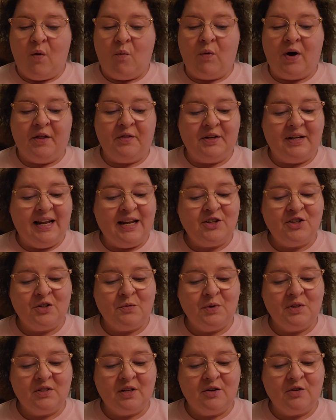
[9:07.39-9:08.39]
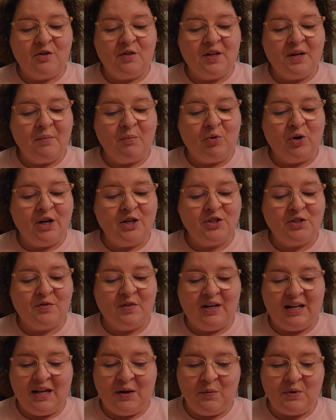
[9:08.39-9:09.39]
While the nation was under the impression
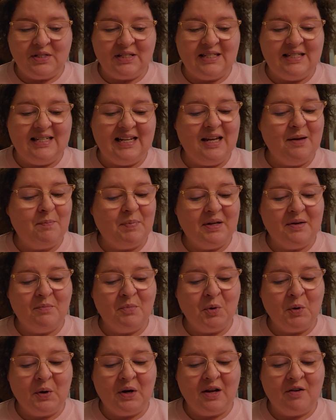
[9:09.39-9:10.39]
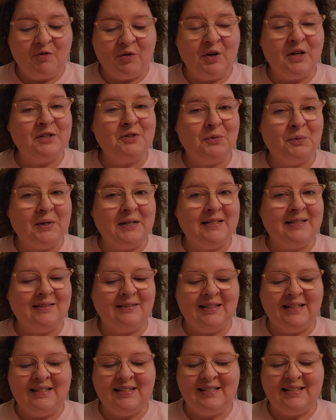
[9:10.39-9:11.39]
that he was deep in mourning for his
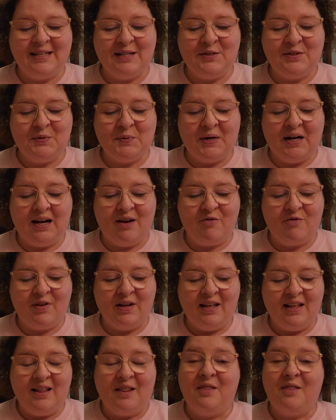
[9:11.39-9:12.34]
recently deceased wife,